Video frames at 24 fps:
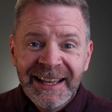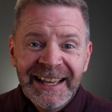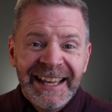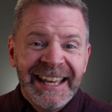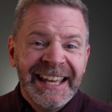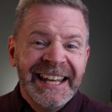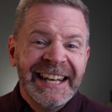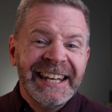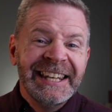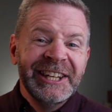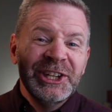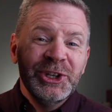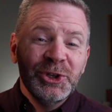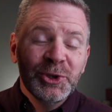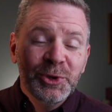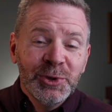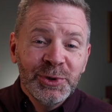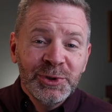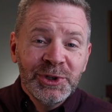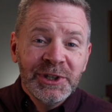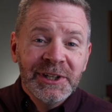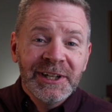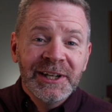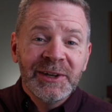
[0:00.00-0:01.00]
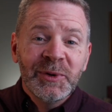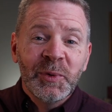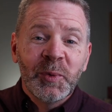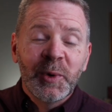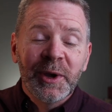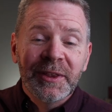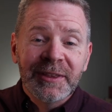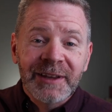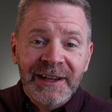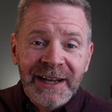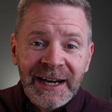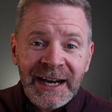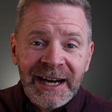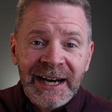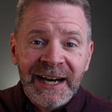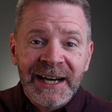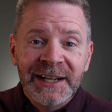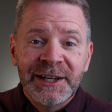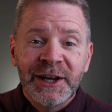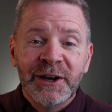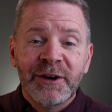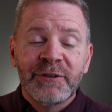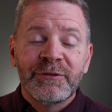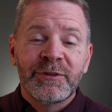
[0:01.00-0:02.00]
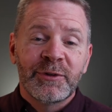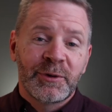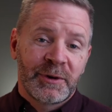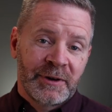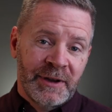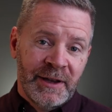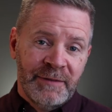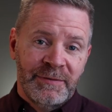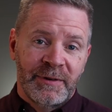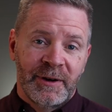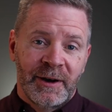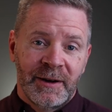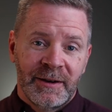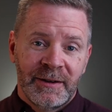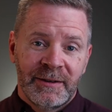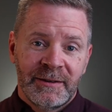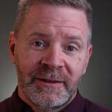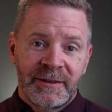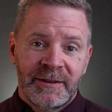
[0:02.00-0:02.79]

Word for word: in union with God forever.